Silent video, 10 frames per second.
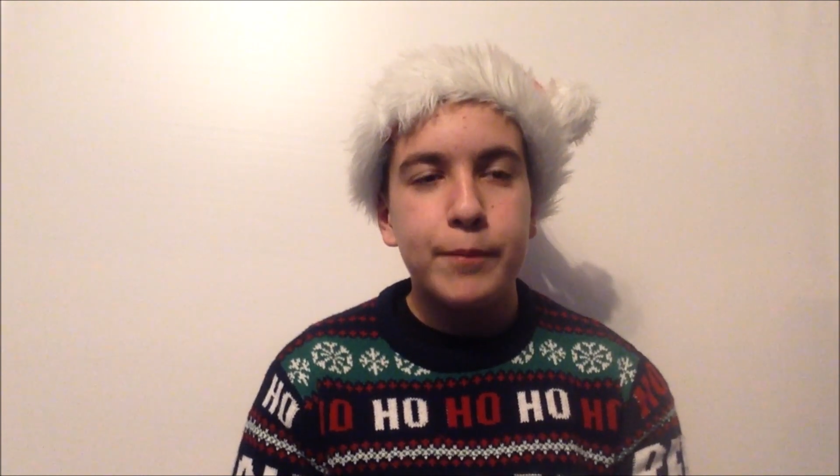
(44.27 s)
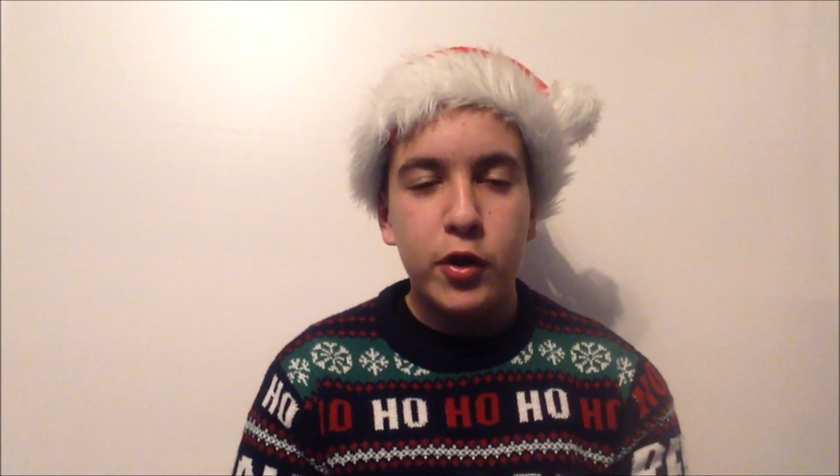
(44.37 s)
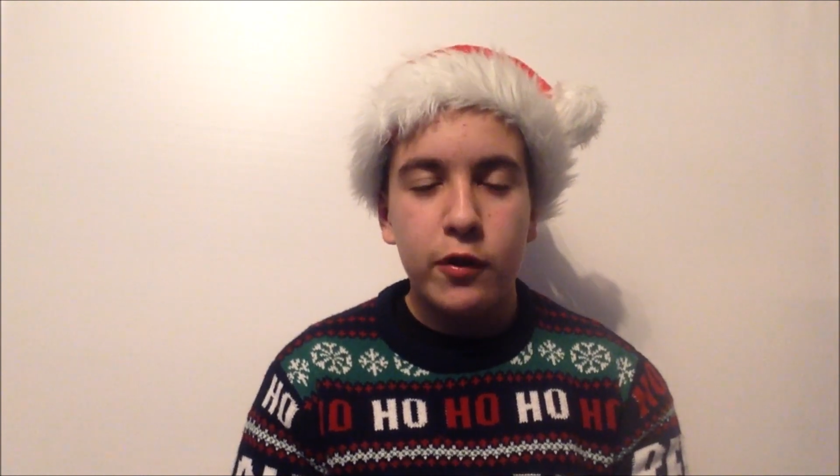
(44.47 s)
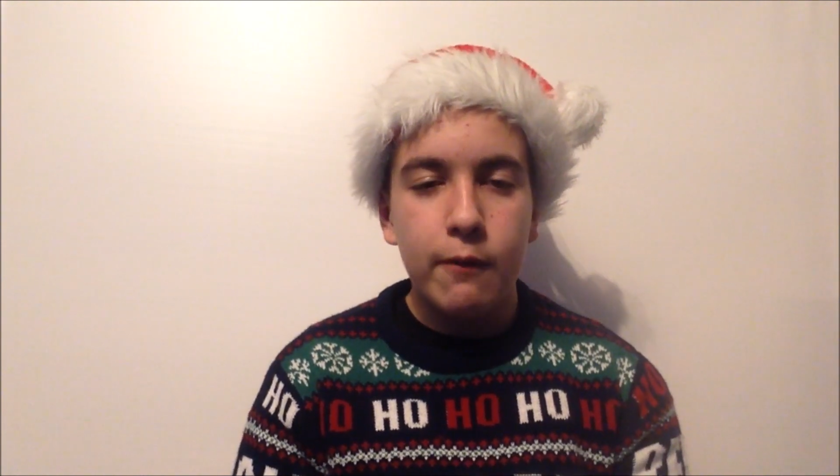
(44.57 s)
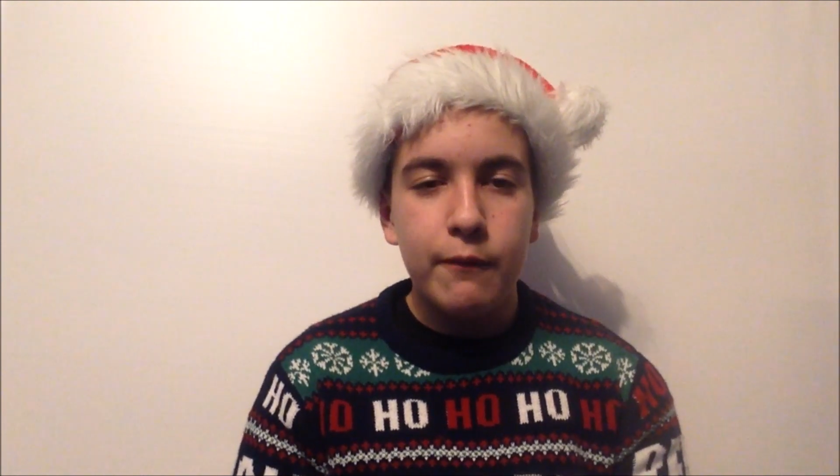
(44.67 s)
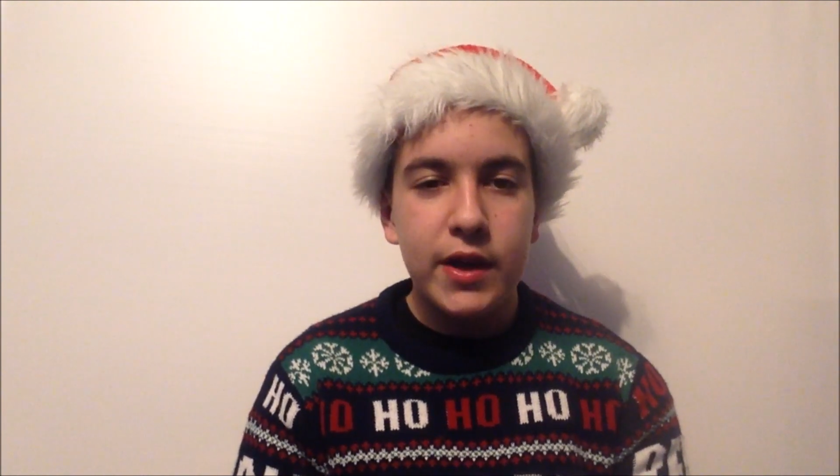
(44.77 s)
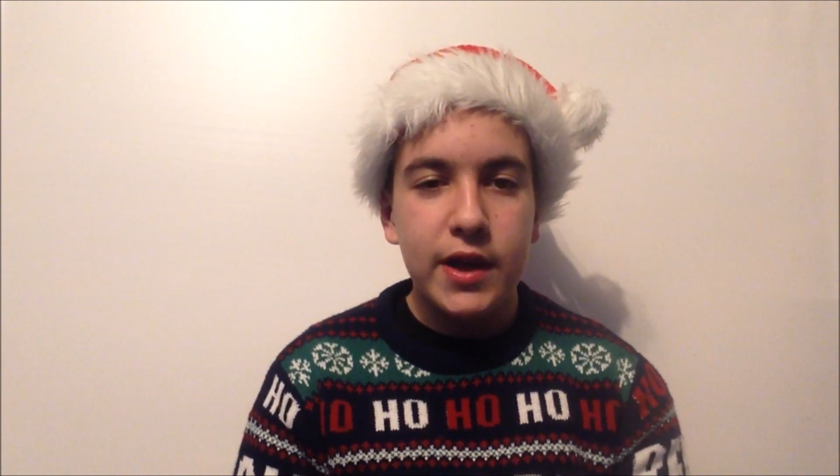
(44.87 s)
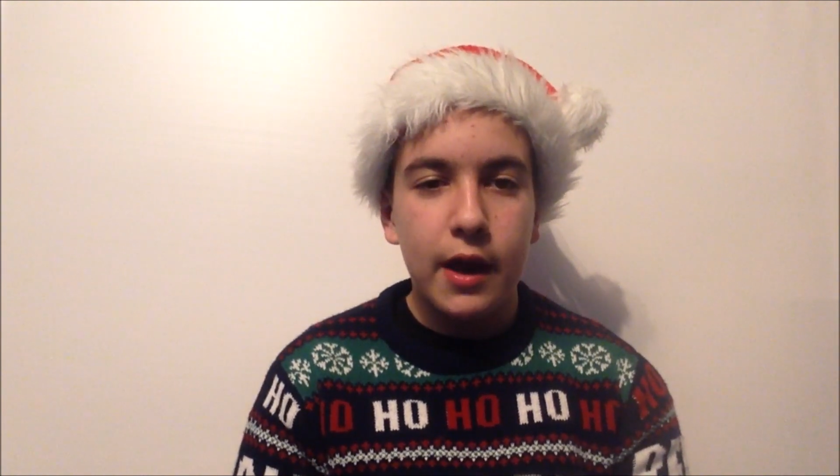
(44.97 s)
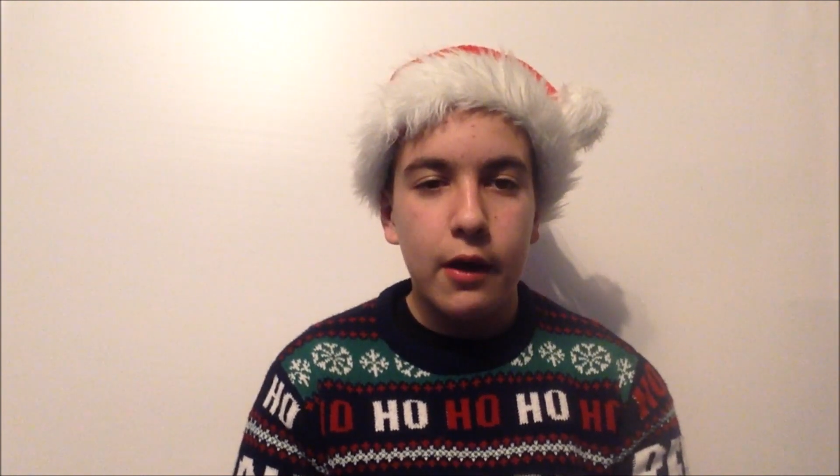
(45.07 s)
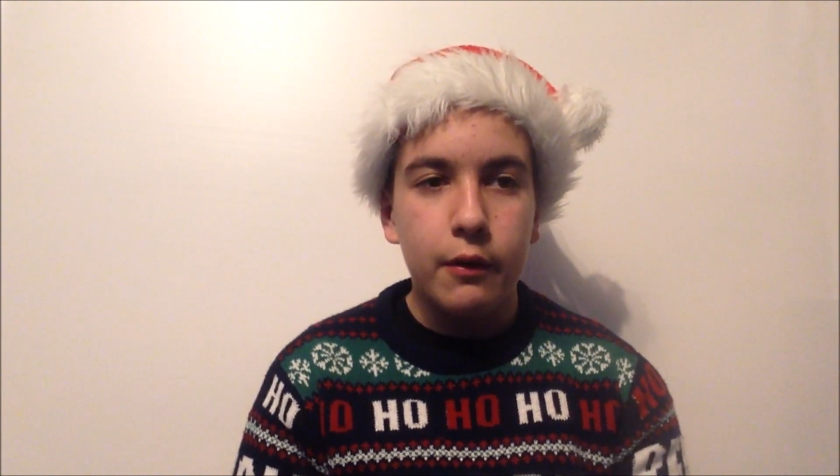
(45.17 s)
some
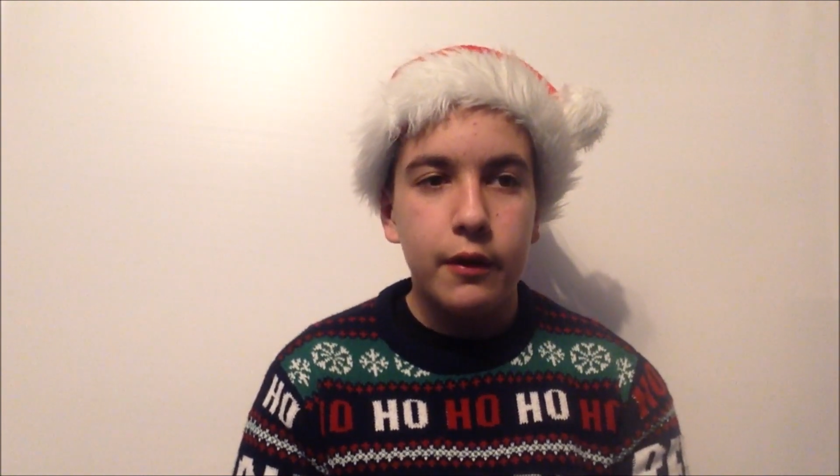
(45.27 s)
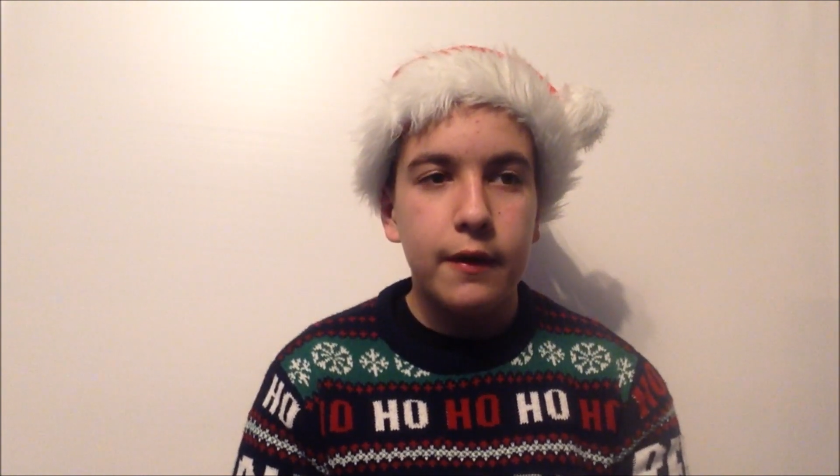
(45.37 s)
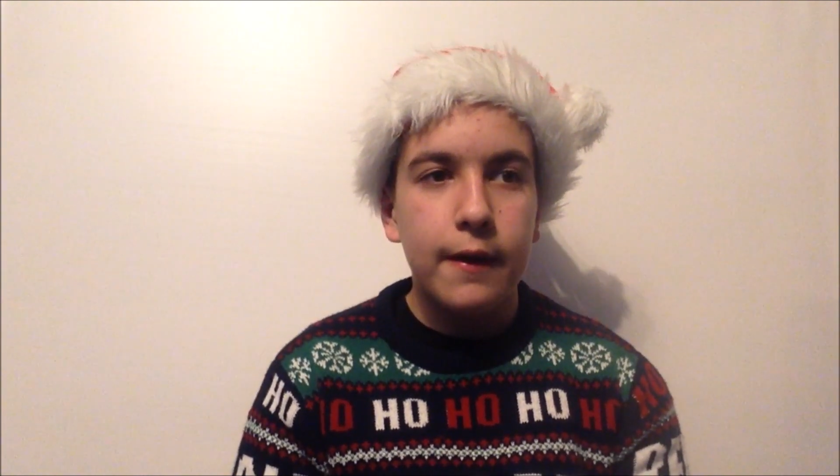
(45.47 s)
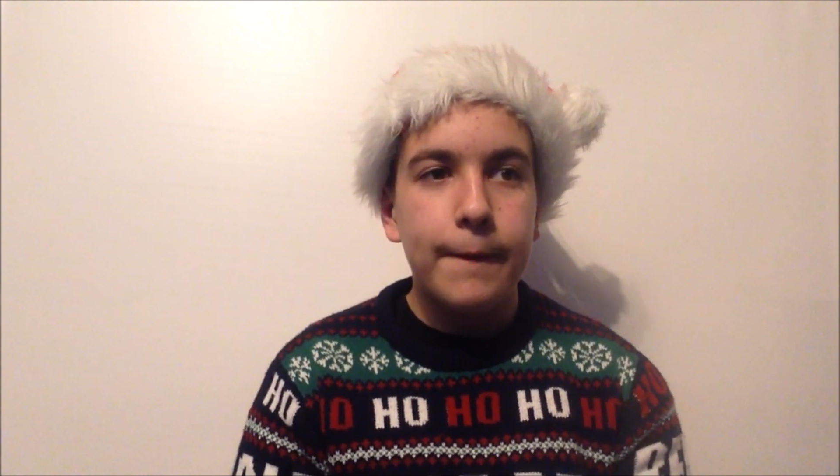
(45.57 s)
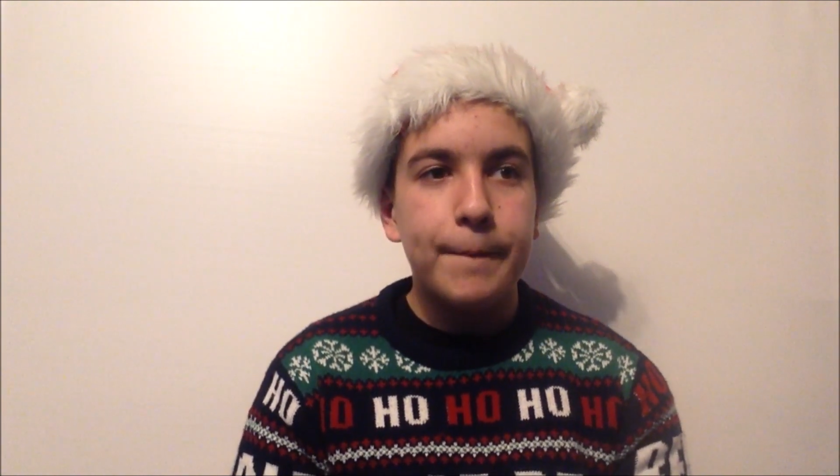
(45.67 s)
videos,